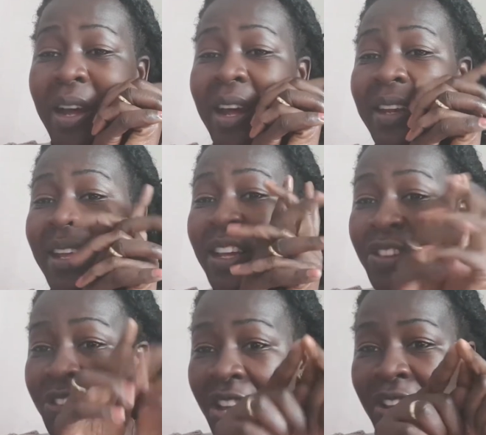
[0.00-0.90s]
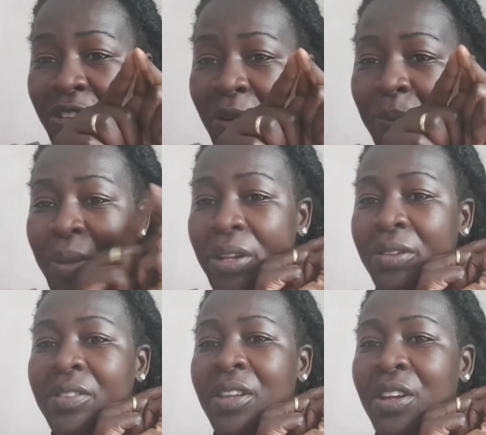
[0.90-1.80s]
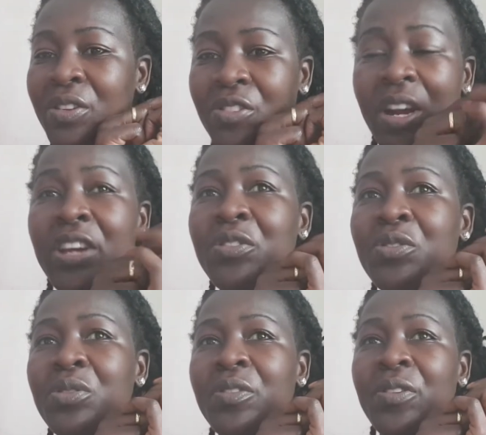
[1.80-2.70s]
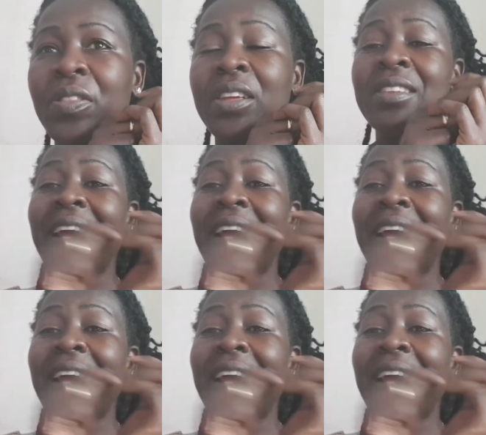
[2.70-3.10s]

and check your bills, try to do different things.